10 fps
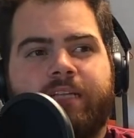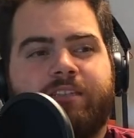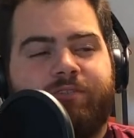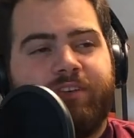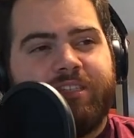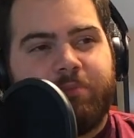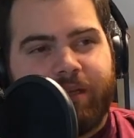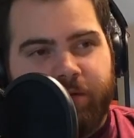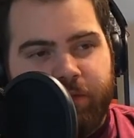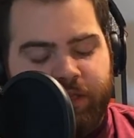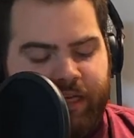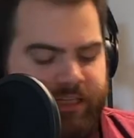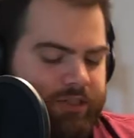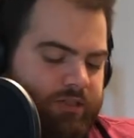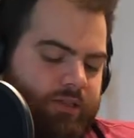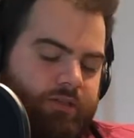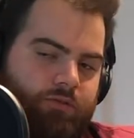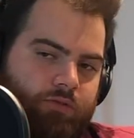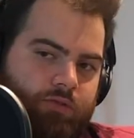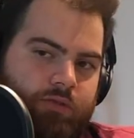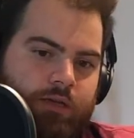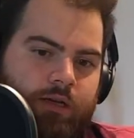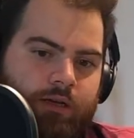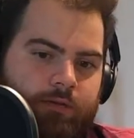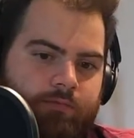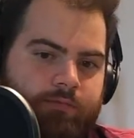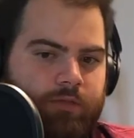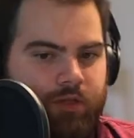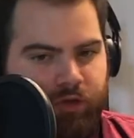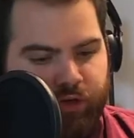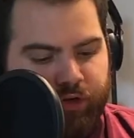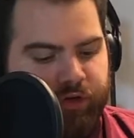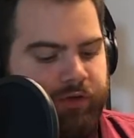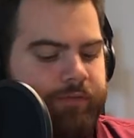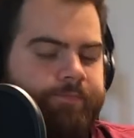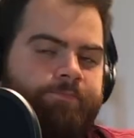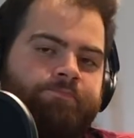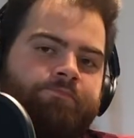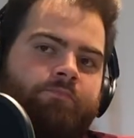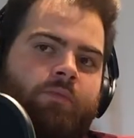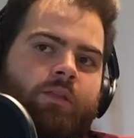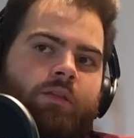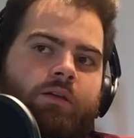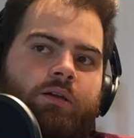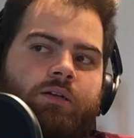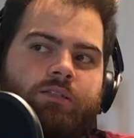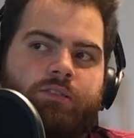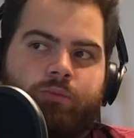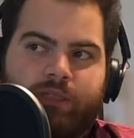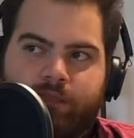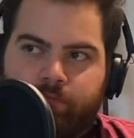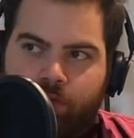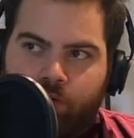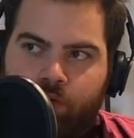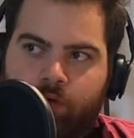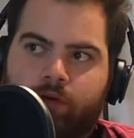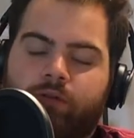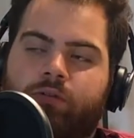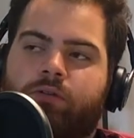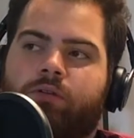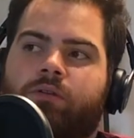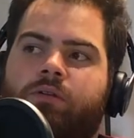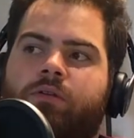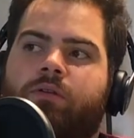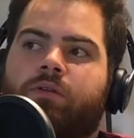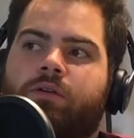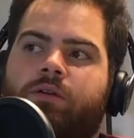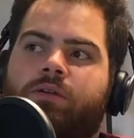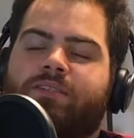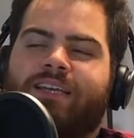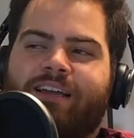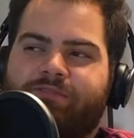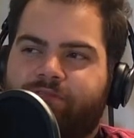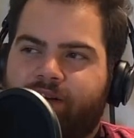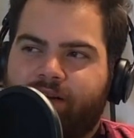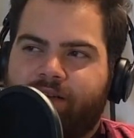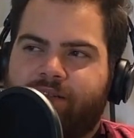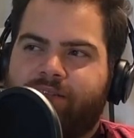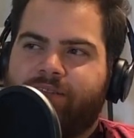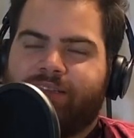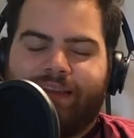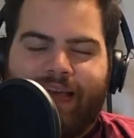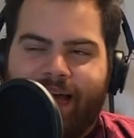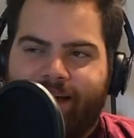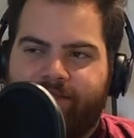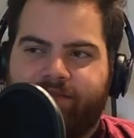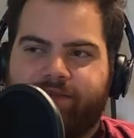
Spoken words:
to fix my communication skills, to learn, to explore, to have fun, to laugh.